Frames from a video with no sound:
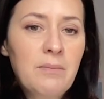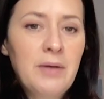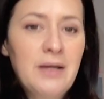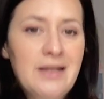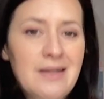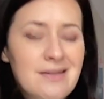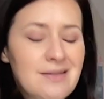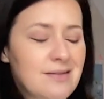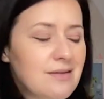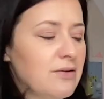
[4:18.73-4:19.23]

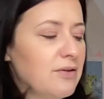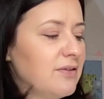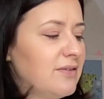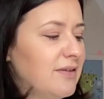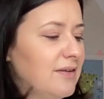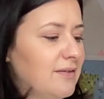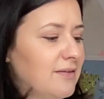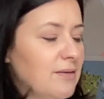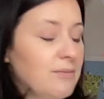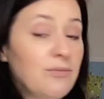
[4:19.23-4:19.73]
because there are
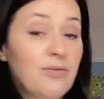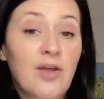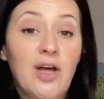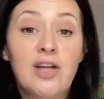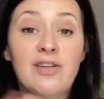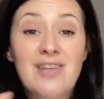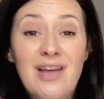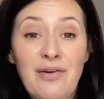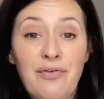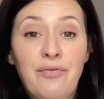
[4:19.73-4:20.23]
systems that
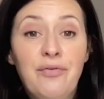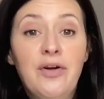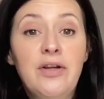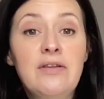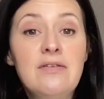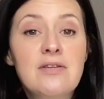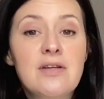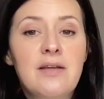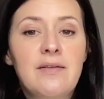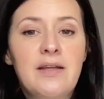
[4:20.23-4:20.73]
are
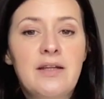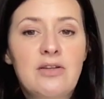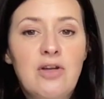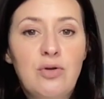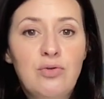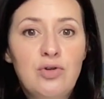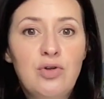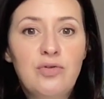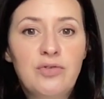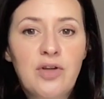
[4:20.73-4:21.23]
different and they
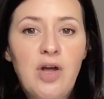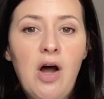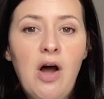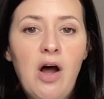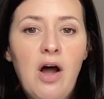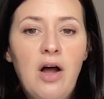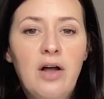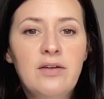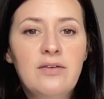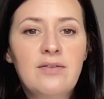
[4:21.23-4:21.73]
don't use
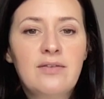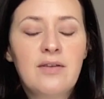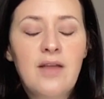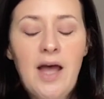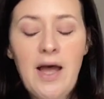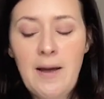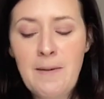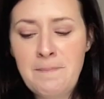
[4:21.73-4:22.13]
cards.